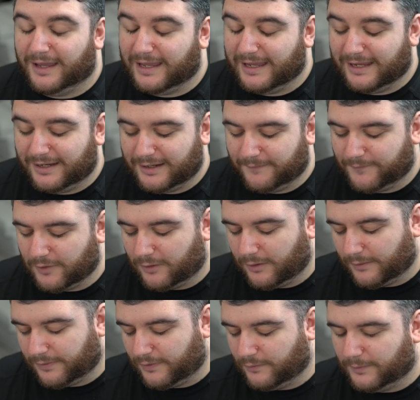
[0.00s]
And if you're
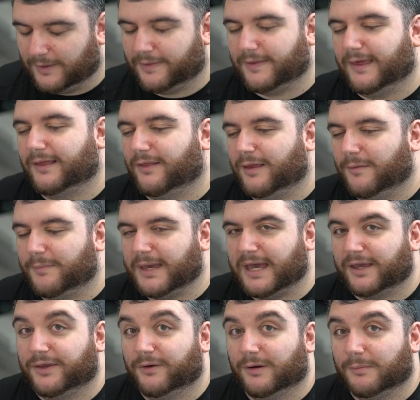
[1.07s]
also recycling
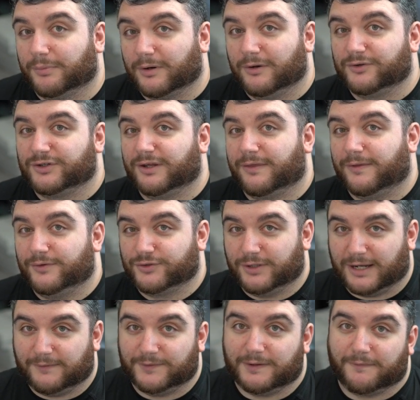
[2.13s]
back your Ambrosias, you should
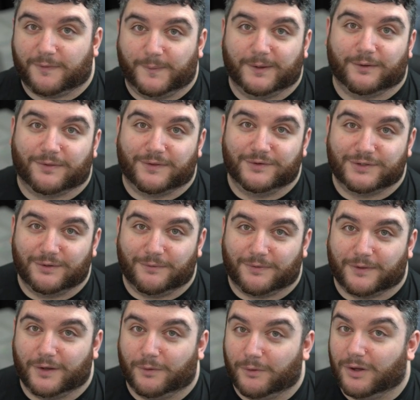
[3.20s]
have enough spirits to do
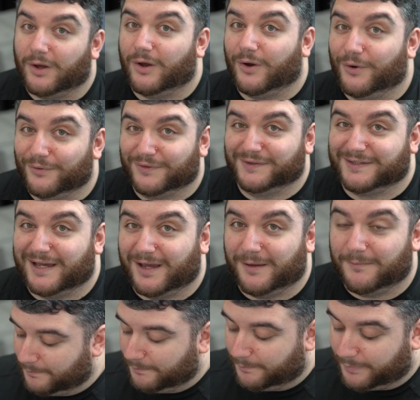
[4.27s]
so all the
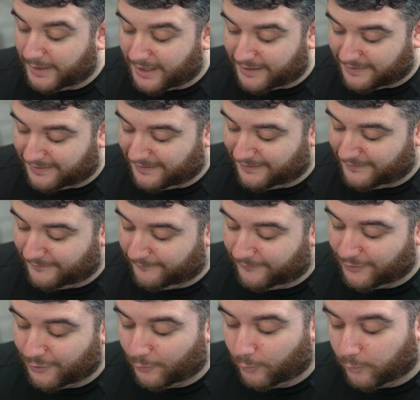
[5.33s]
time. But
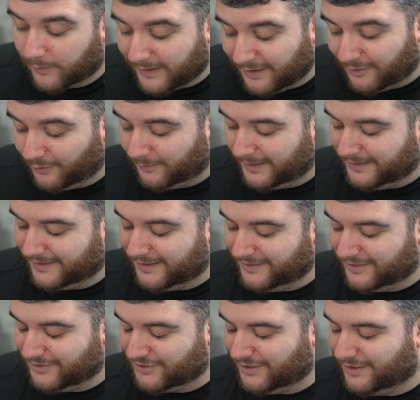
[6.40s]
for the real win
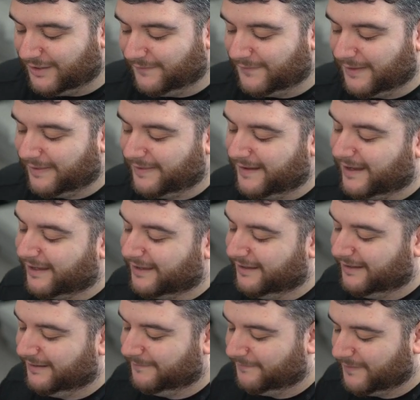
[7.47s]
condition of this deck,
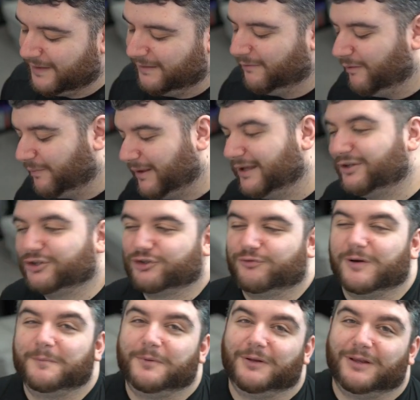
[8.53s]
we're playing
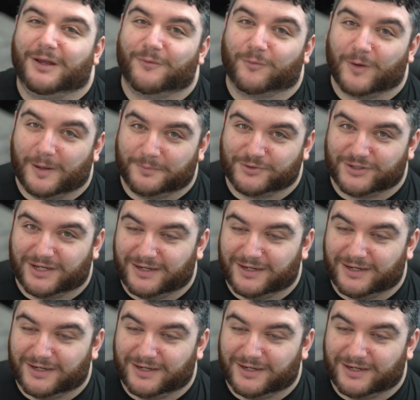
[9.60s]
triple eruption.